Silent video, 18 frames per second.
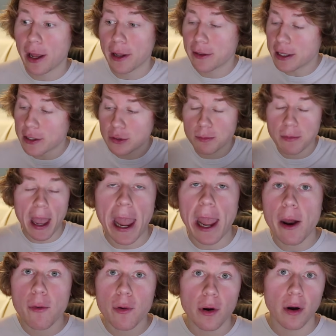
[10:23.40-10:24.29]
and this
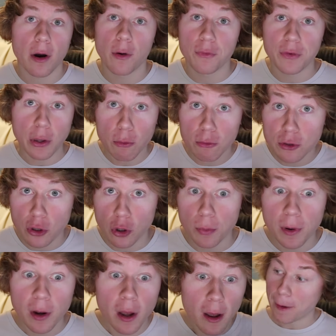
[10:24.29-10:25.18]
era of
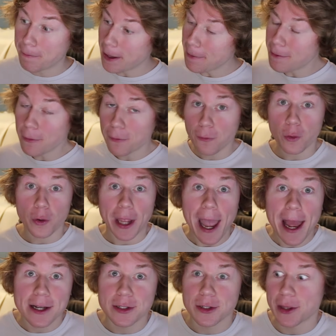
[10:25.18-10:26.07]
YouTube. But people
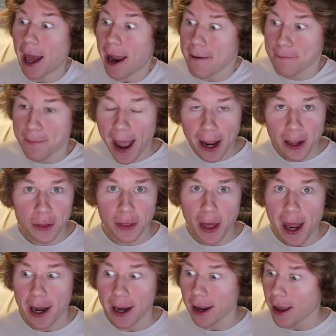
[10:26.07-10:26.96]
forget that back
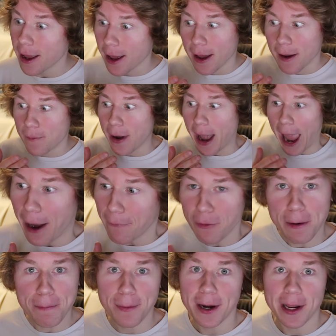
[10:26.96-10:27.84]
then,
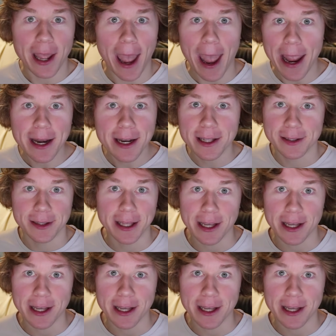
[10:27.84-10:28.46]
everybody hated